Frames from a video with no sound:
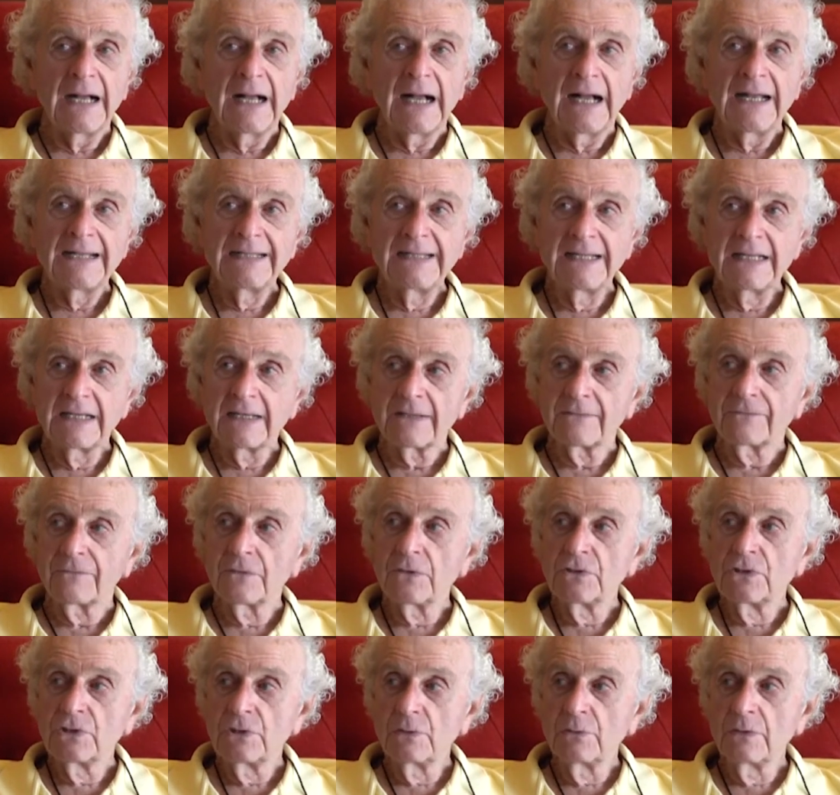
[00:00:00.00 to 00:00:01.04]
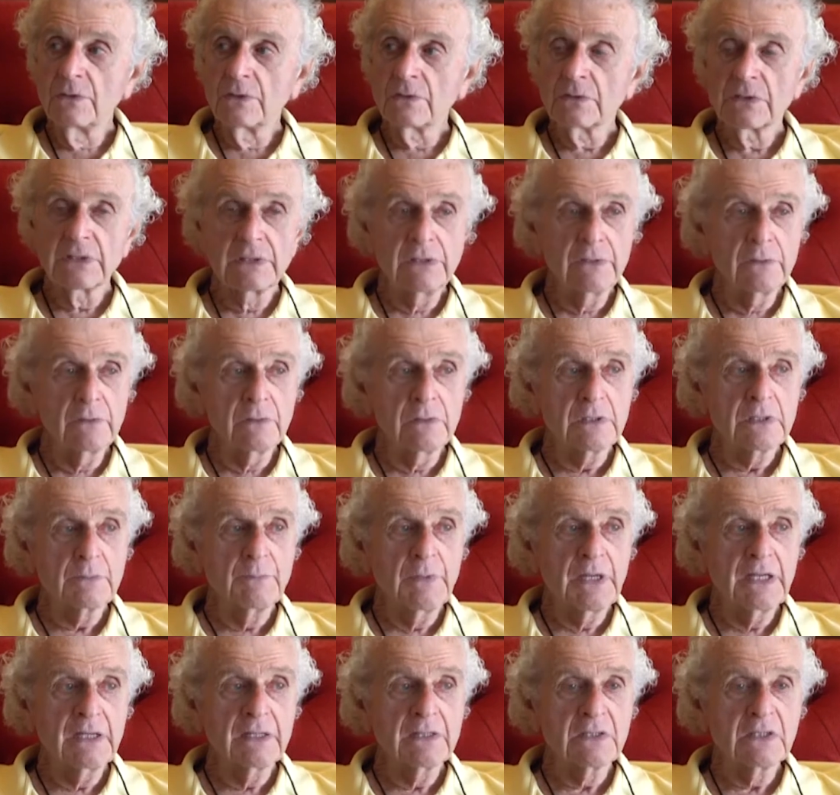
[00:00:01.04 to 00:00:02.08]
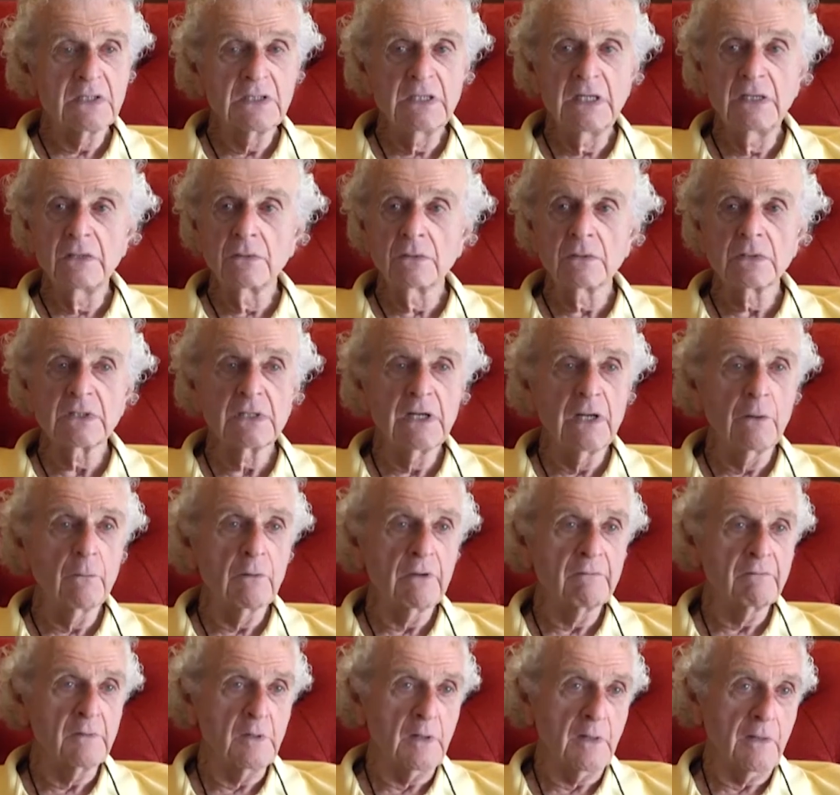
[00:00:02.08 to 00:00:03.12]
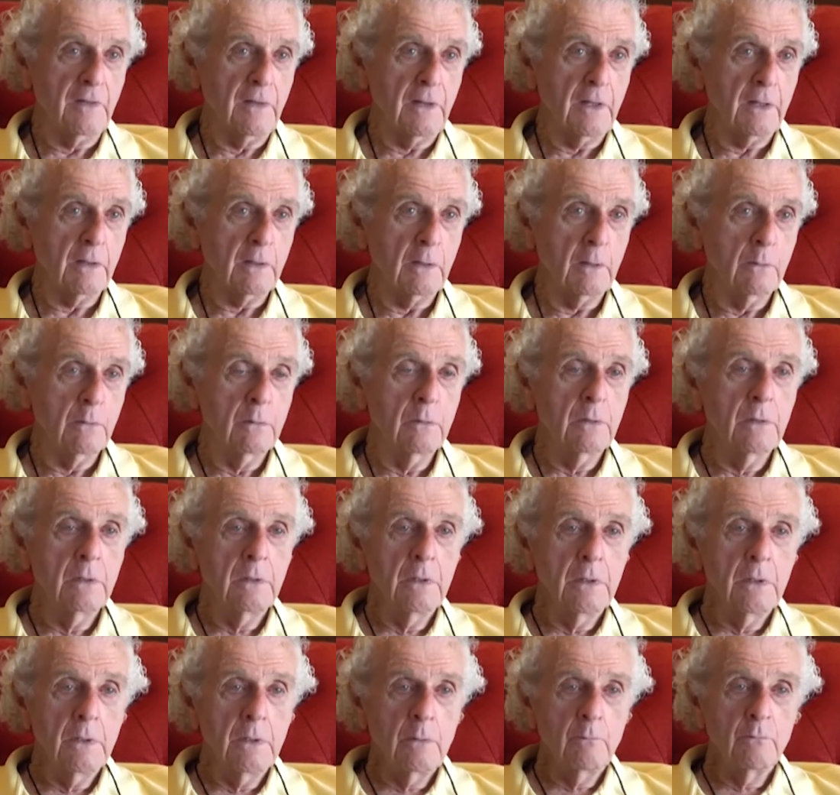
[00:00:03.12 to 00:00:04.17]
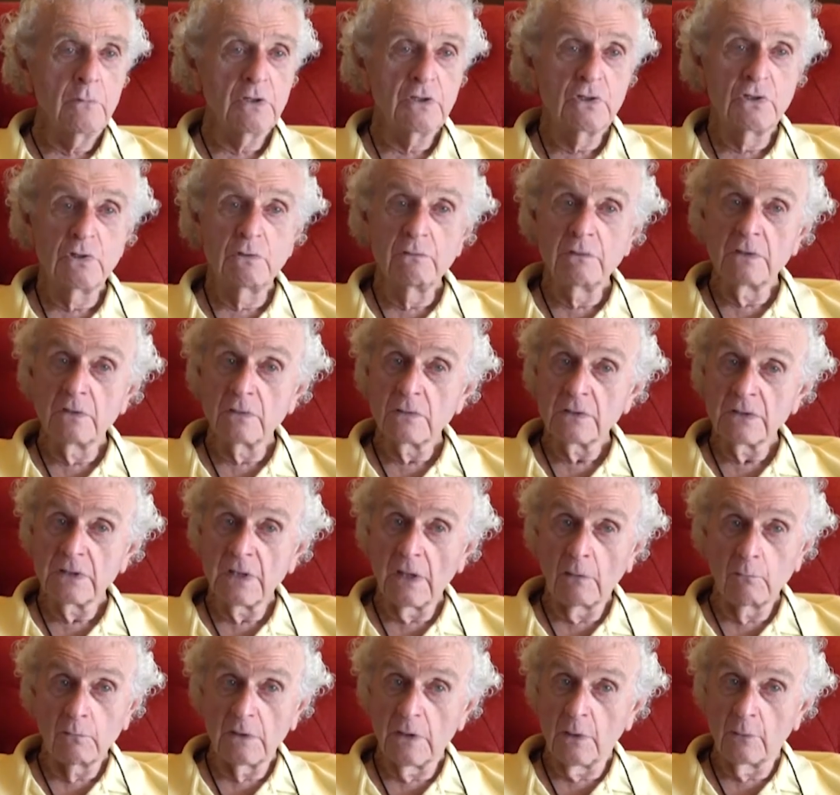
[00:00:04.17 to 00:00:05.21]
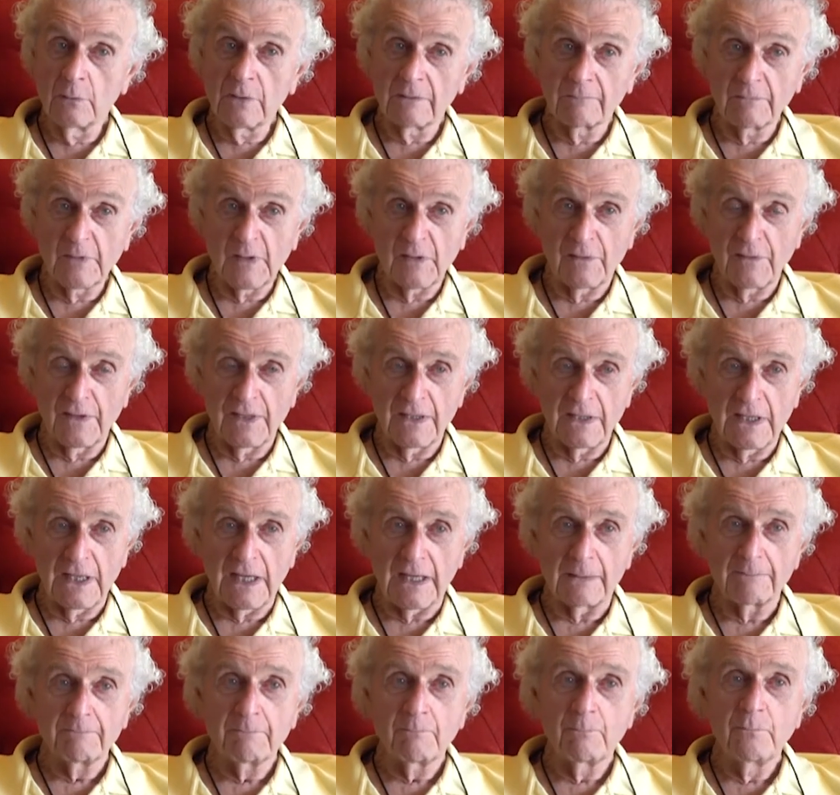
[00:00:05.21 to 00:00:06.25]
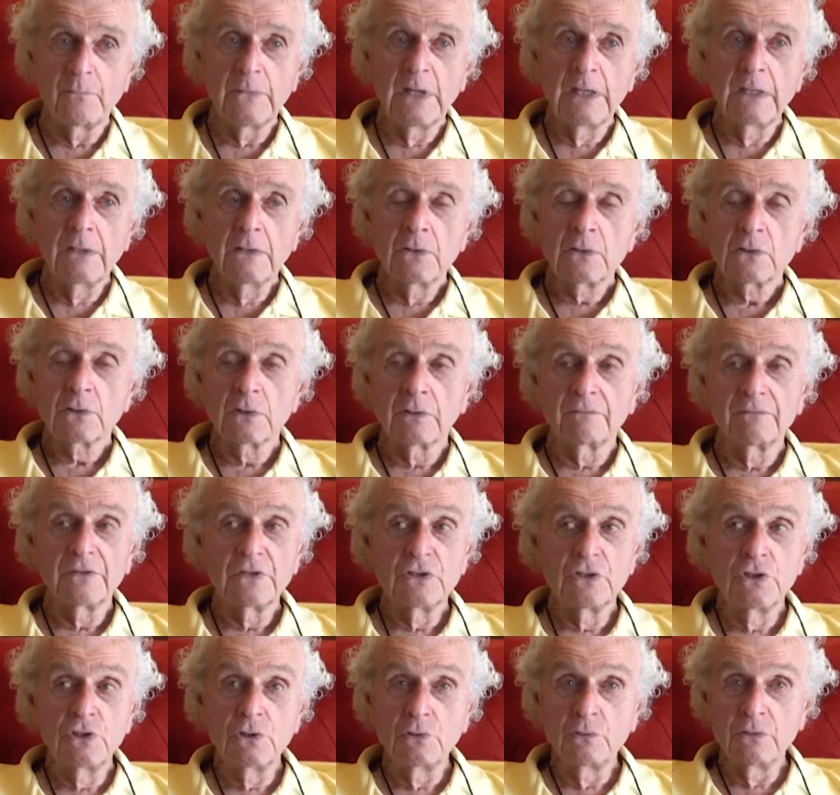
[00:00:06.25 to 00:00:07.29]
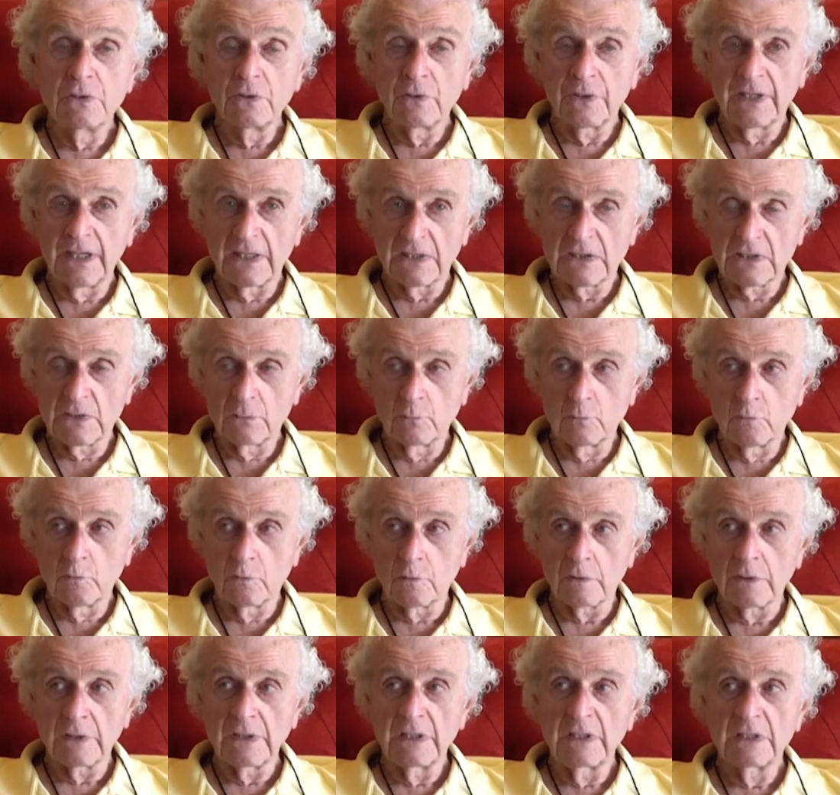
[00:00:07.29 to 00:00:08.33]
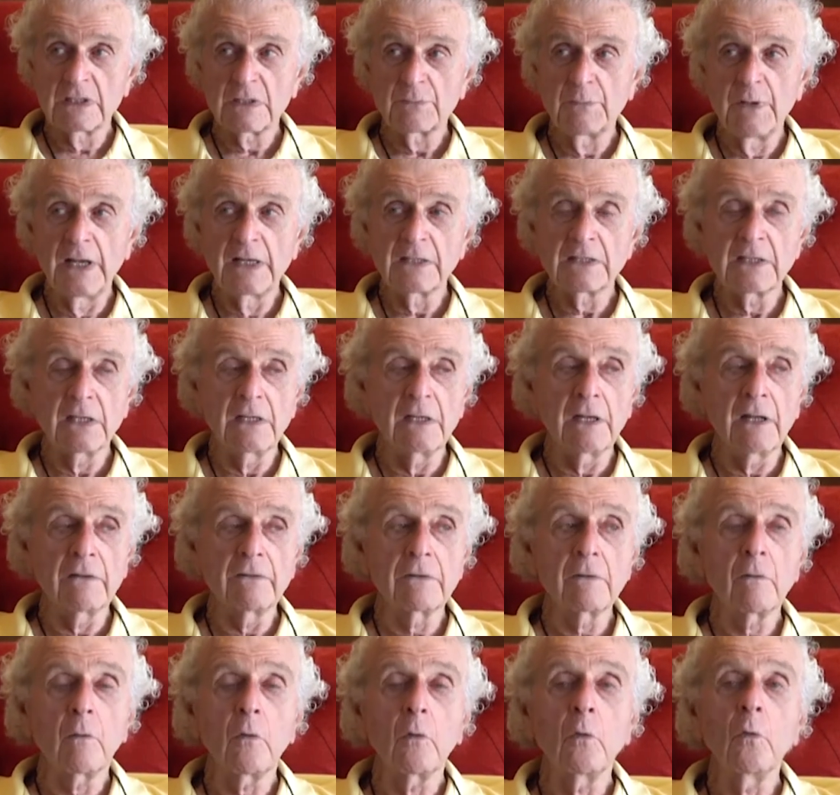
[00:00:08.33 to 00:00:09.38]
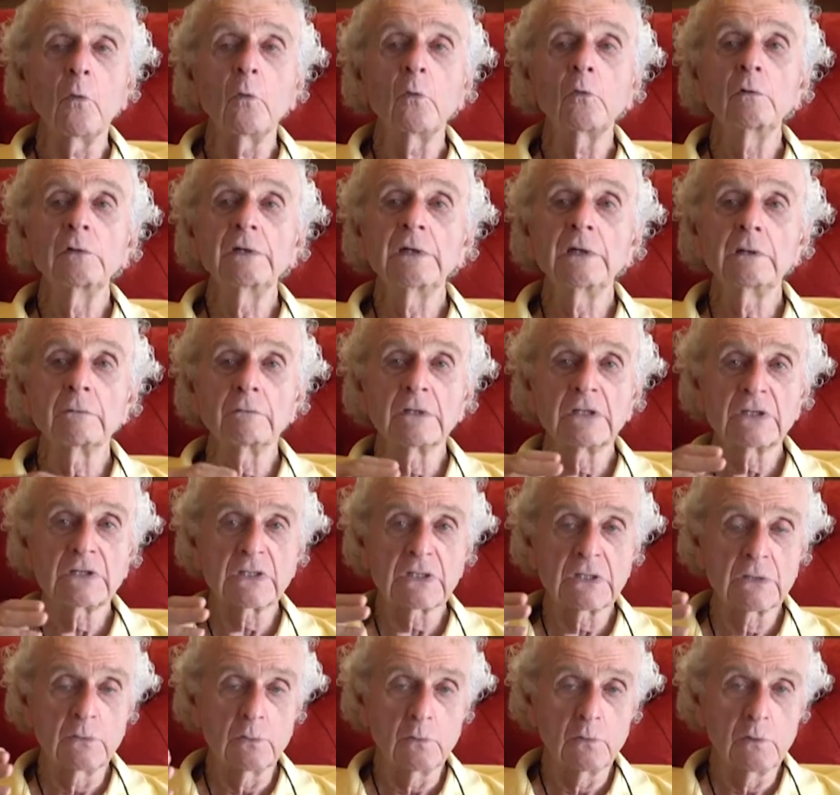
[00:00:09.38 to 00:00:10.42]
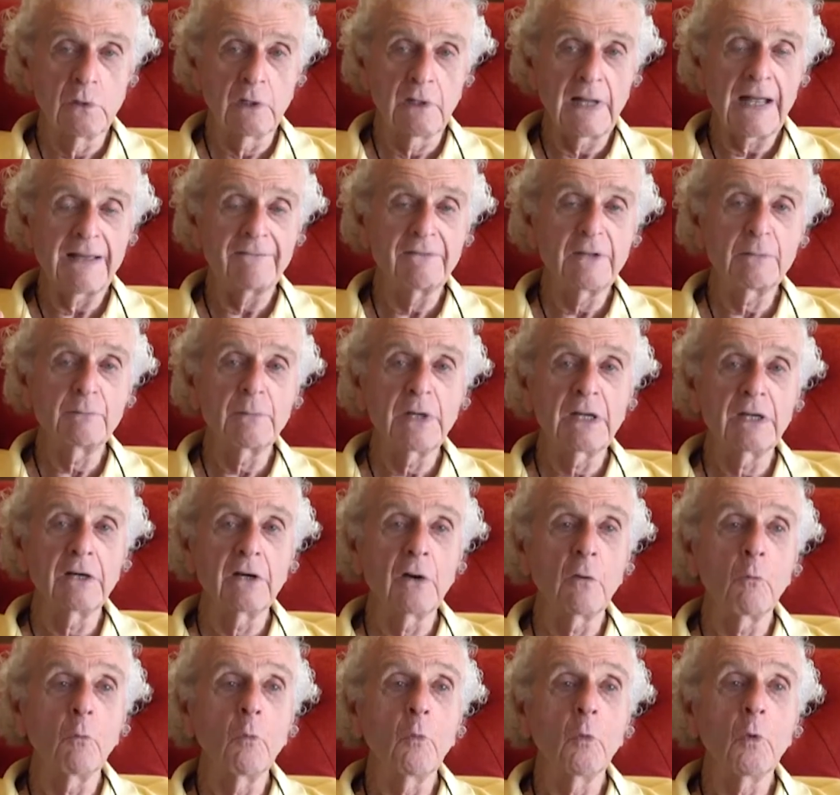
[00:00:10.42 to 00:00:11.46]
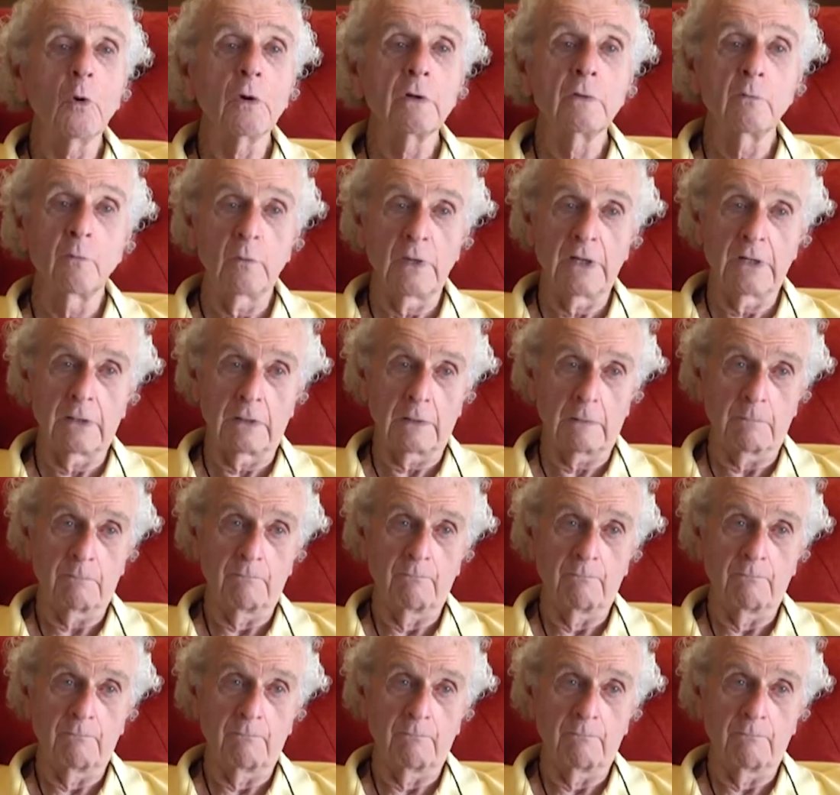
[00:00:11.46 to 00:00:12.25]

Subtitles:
I did it for junior students because seniors know everything, but juniors don't know everything yet. So if a junior gets an award, he spends another whole year at school having been an award winner.